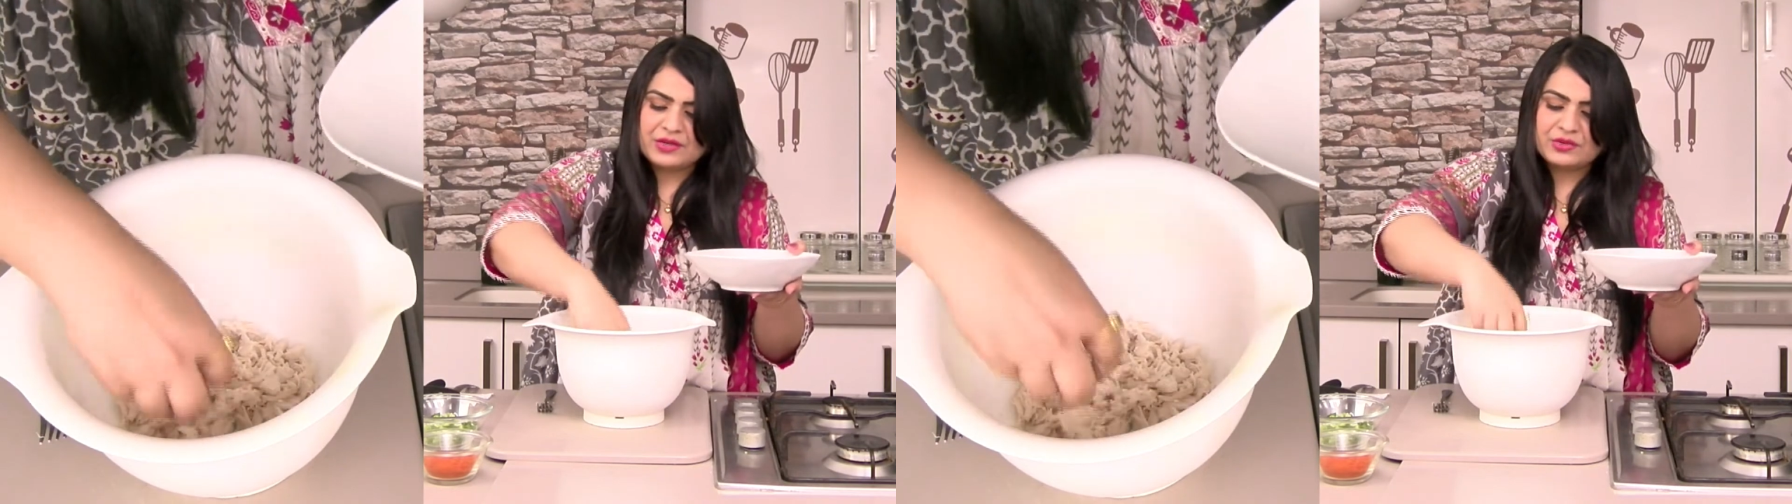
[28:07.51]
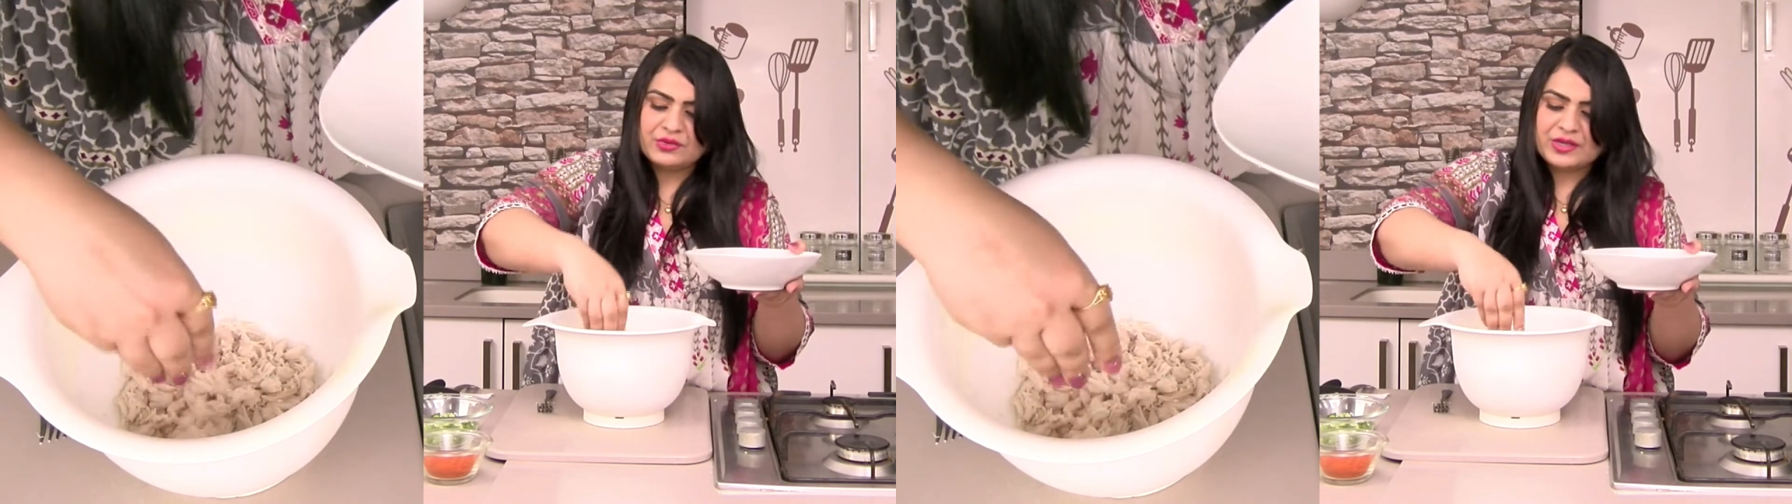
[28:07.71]

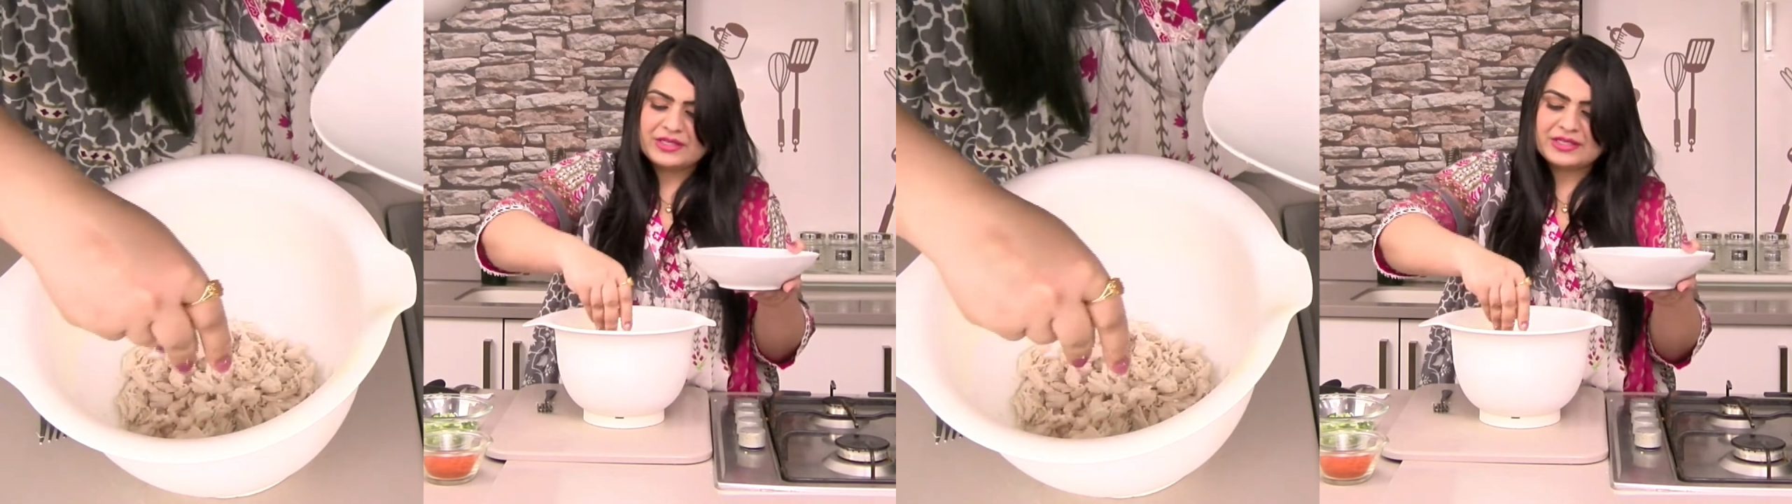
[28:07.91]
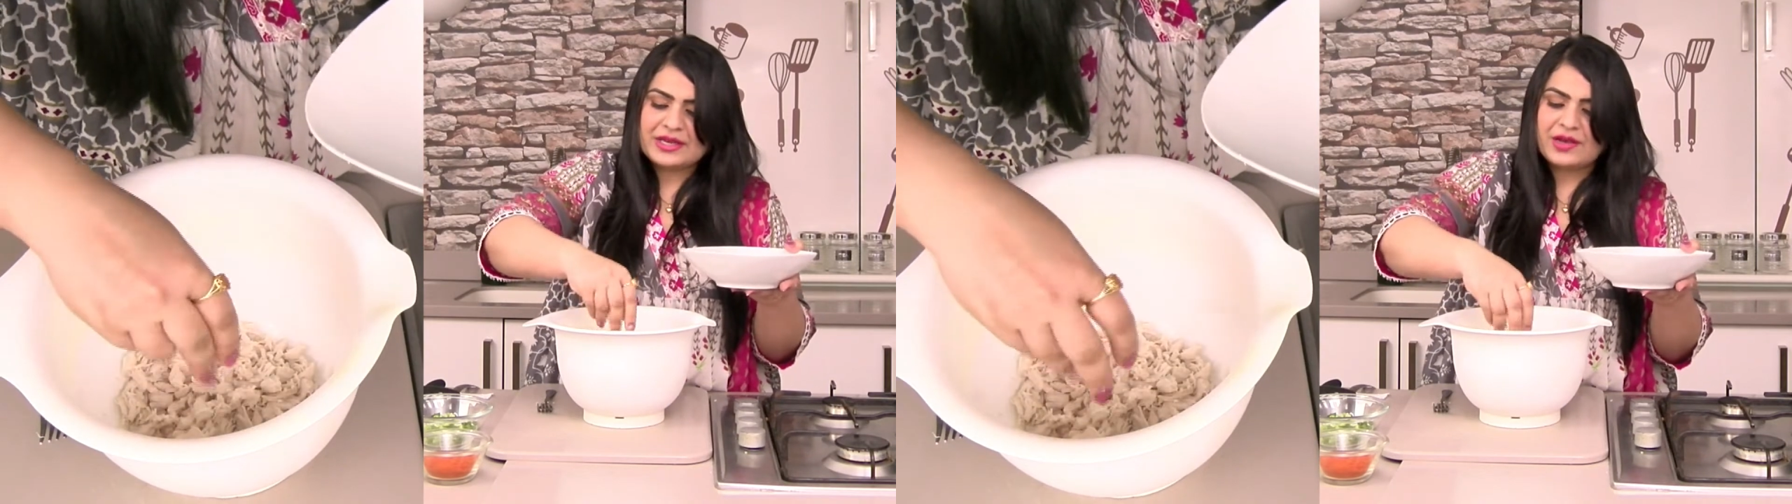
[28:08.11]
cool
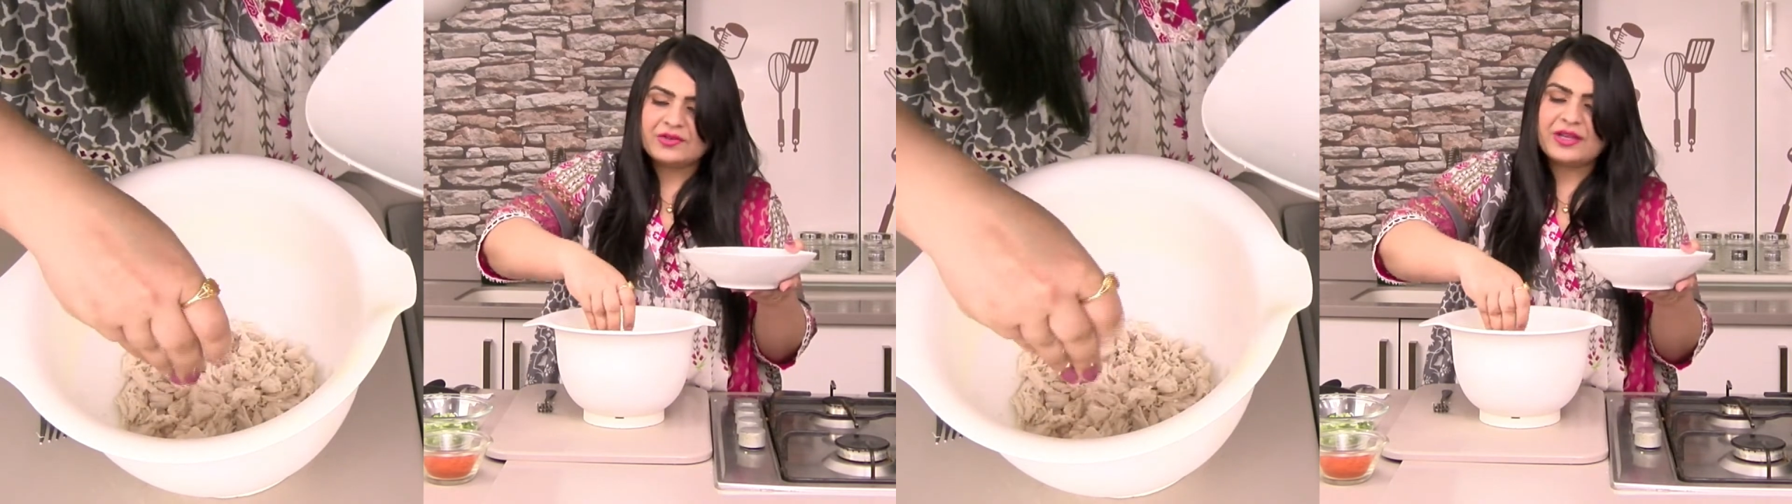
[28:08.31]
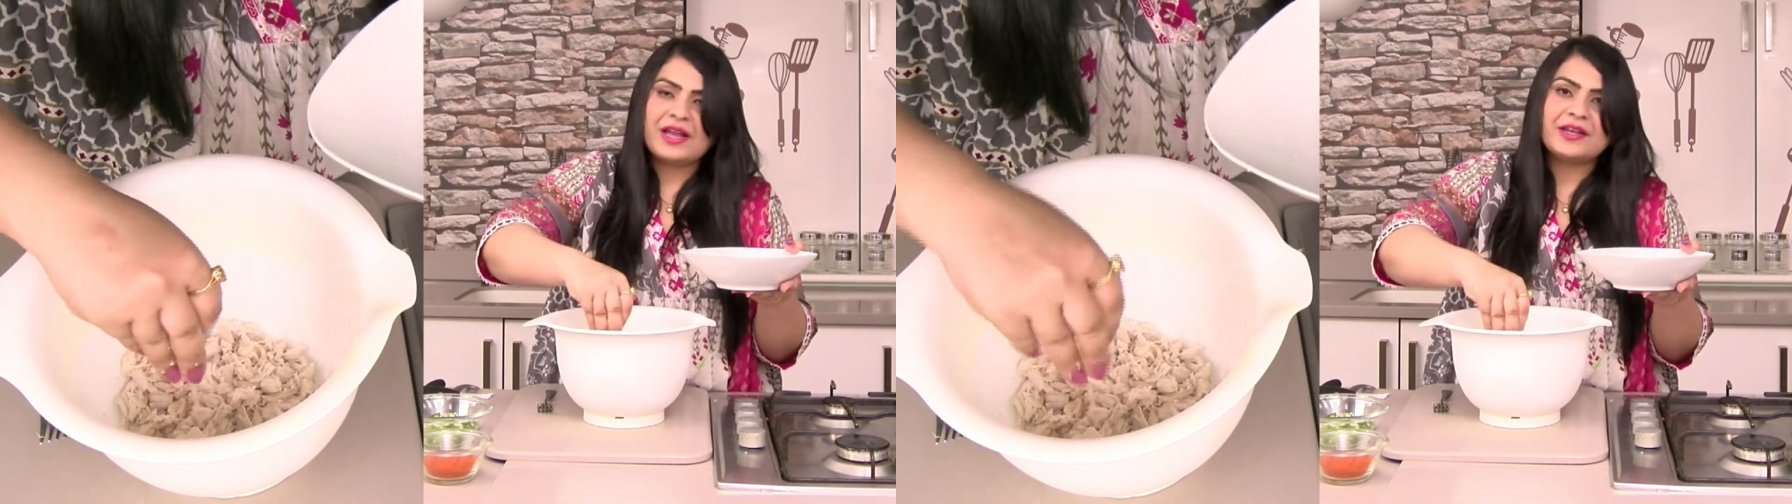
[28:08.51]
it
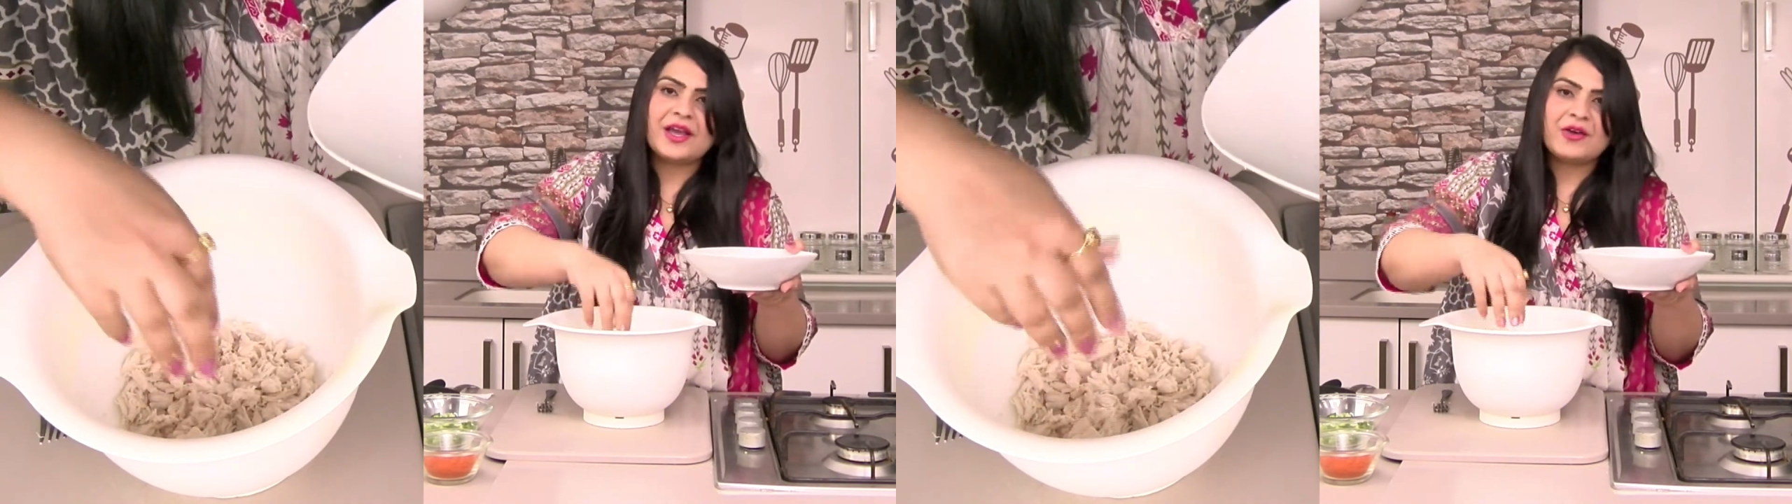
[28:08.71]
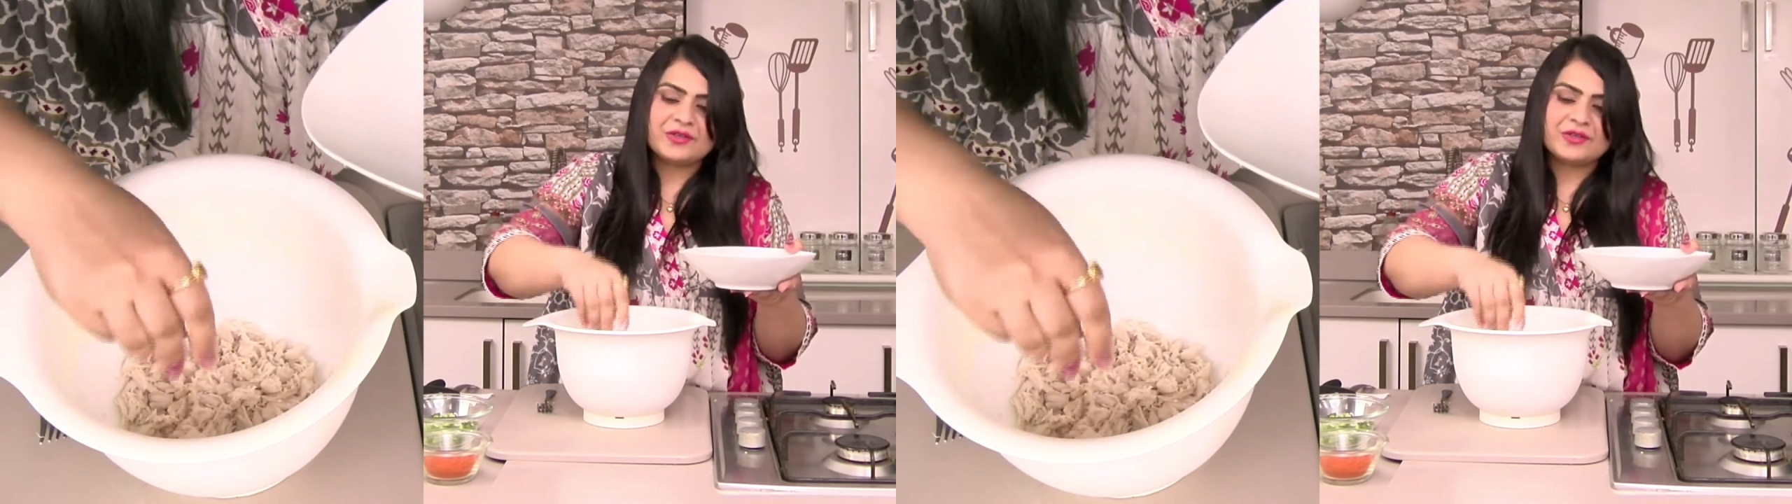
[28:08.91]
down, and now